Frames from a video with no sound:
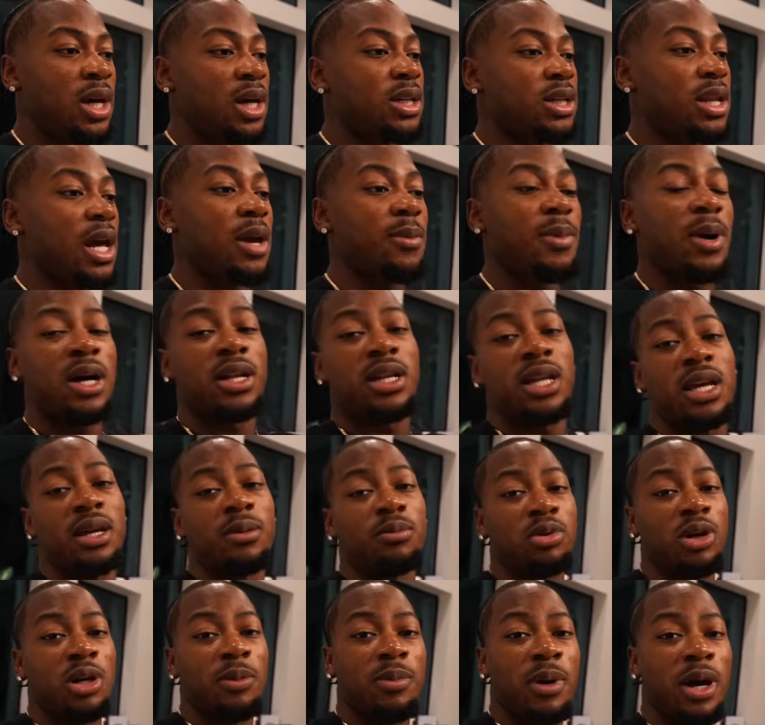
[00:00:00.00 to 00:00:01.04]
day by day,
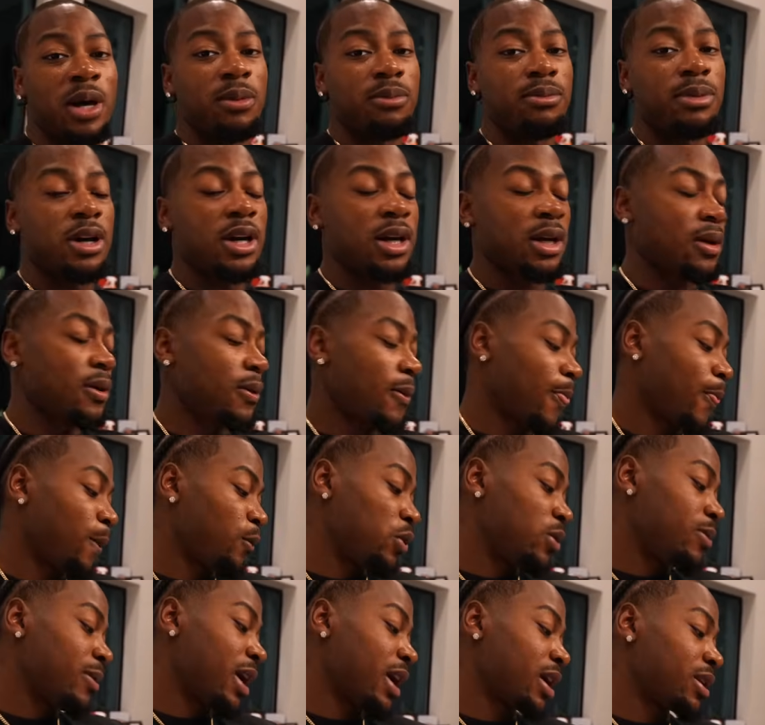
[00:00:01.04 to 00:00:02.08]
brick by brick, we
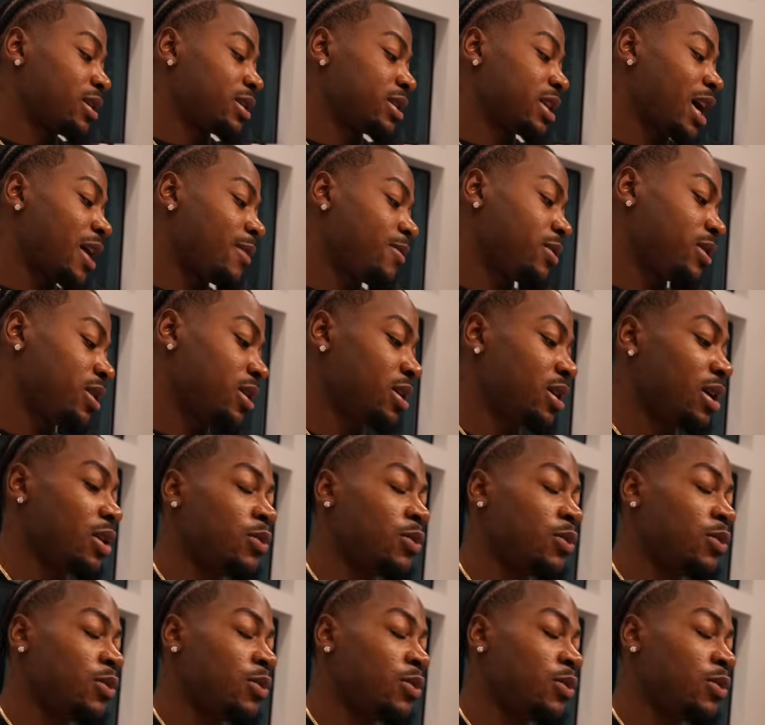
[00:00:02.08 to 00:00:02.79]
making this happen.